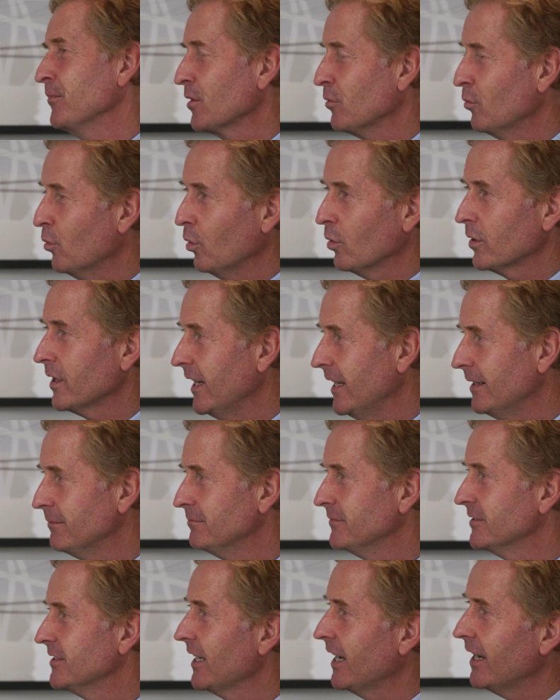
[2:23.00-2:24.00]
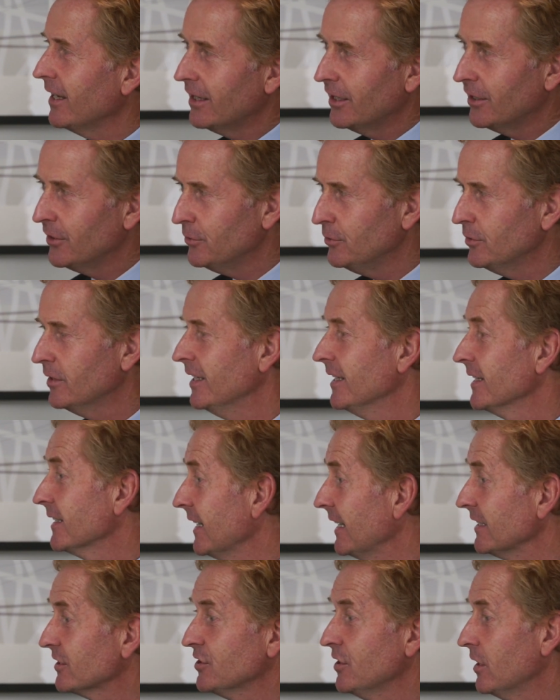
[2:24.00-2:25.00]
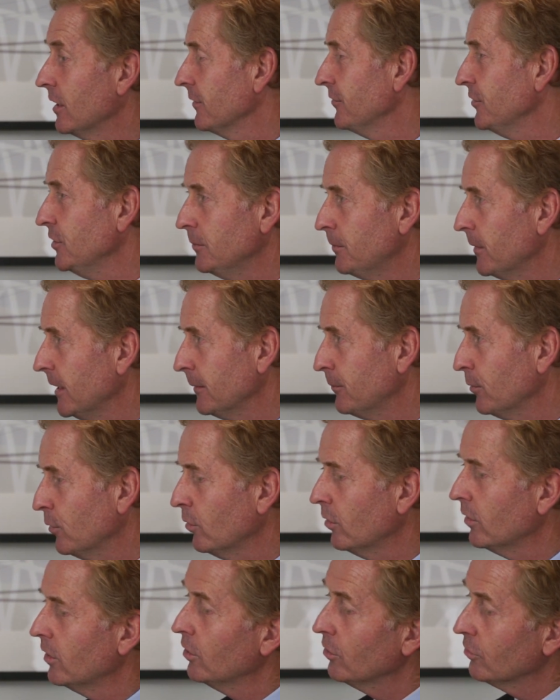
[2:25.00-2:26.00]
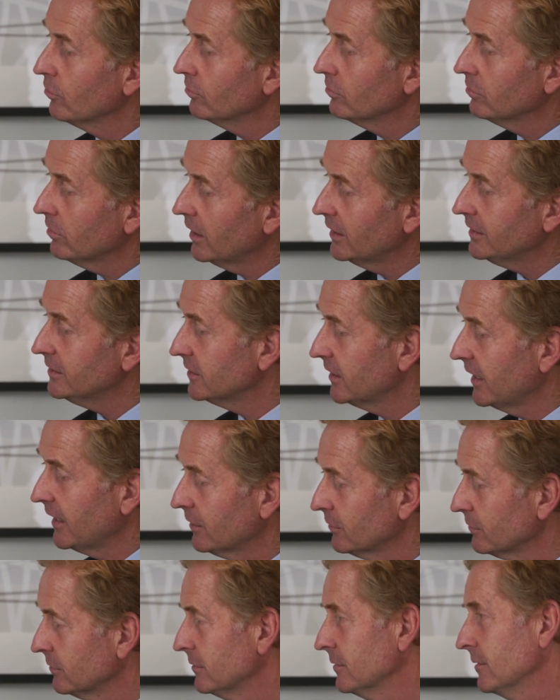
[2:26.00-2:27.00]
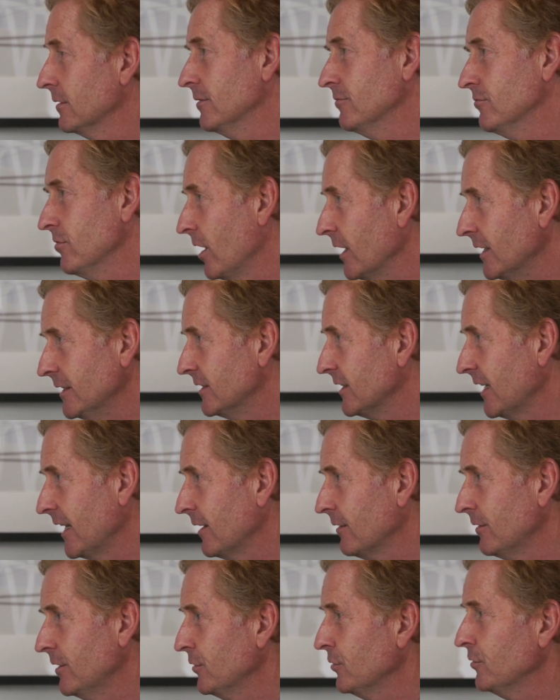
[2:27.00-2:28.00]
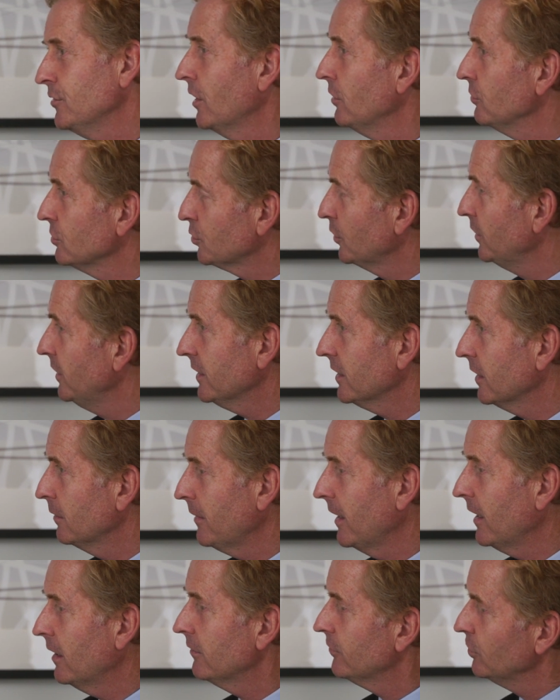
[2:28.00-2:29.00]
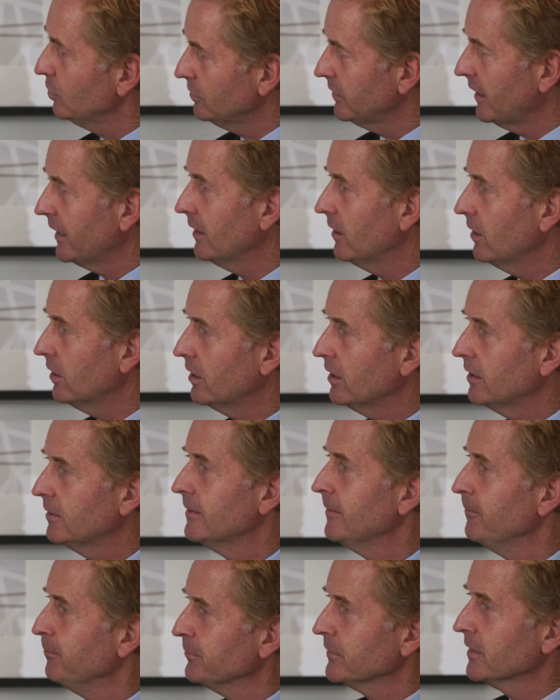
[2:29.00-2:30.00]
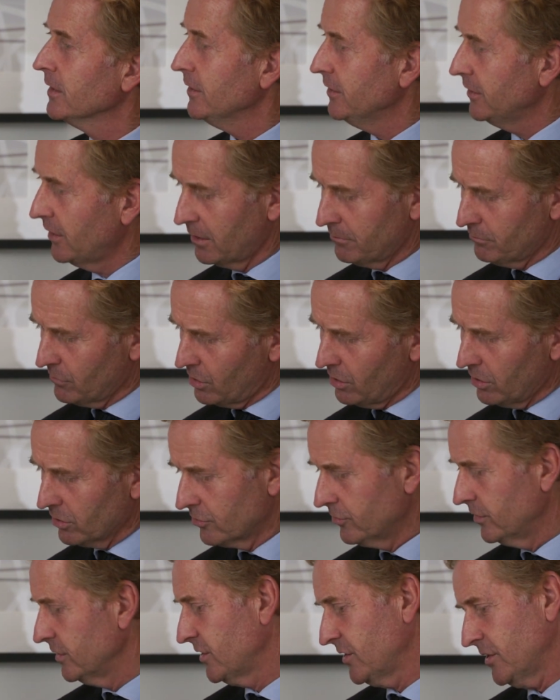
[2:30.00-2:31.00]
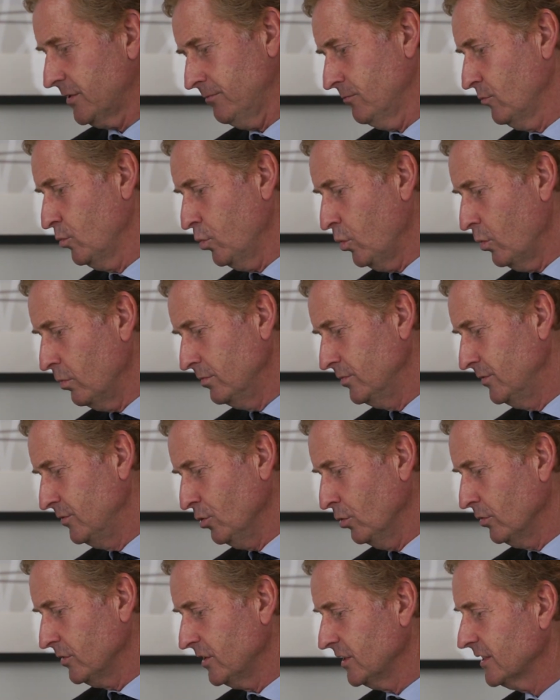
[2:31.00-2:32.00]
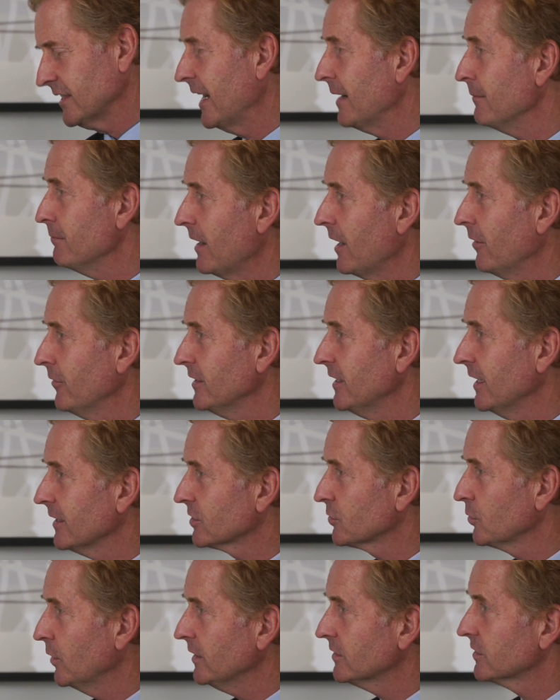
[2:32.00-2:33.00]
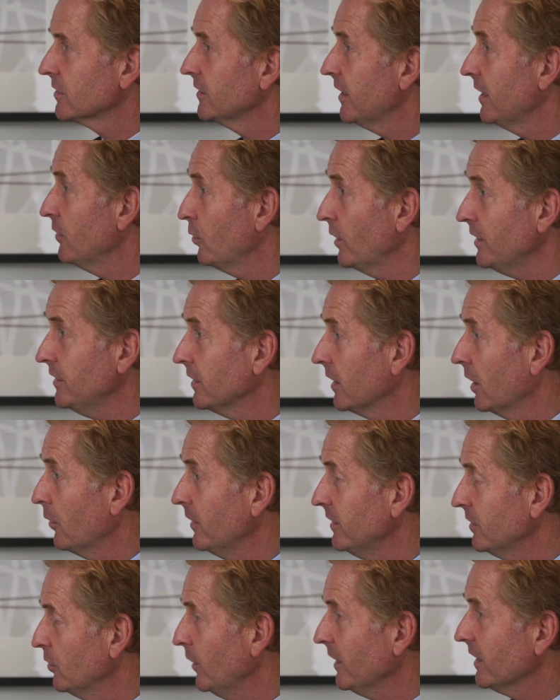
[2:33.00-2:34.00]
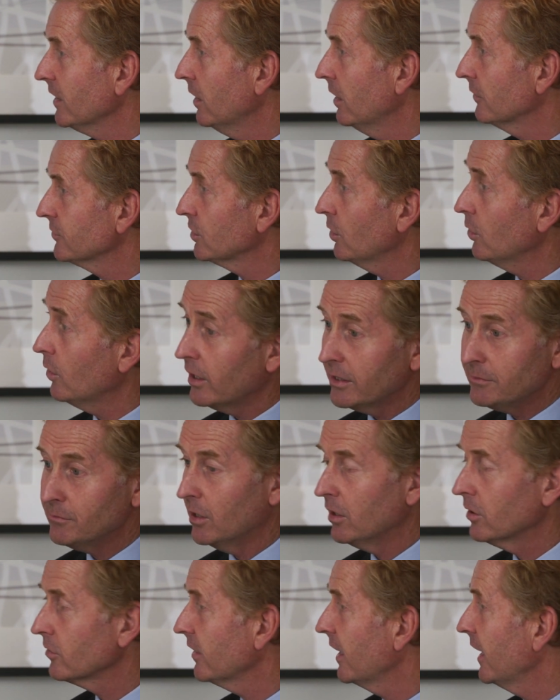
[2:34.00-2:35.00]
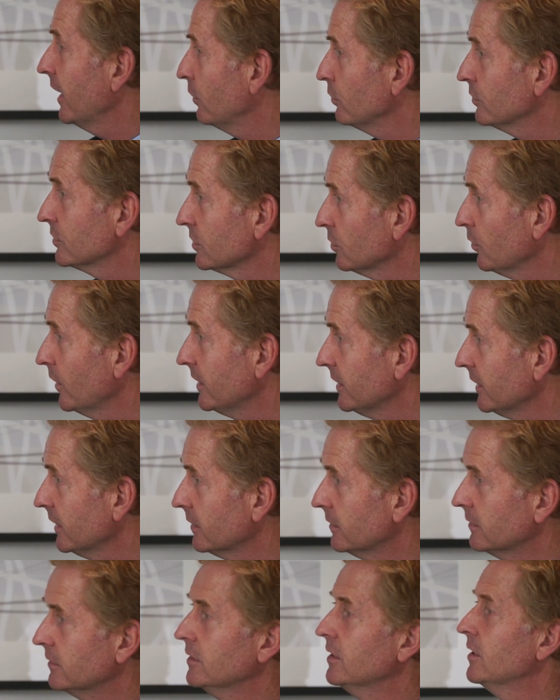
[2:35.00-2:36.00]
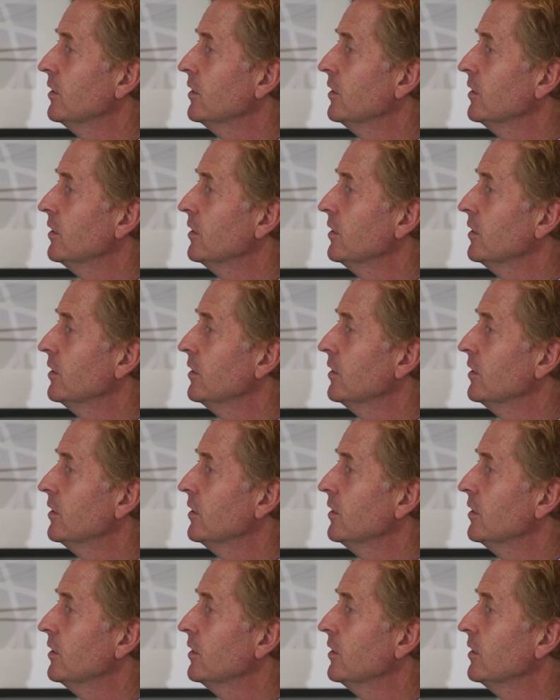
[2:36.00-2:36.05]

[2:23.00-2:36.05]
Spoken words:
Walk in, say hello, get to know a few people, write down little notes when you come out of who they are. You know, Margaret's daughter's getting married next week, so then when you go in the week after, hi Margaret, how was the wedding? And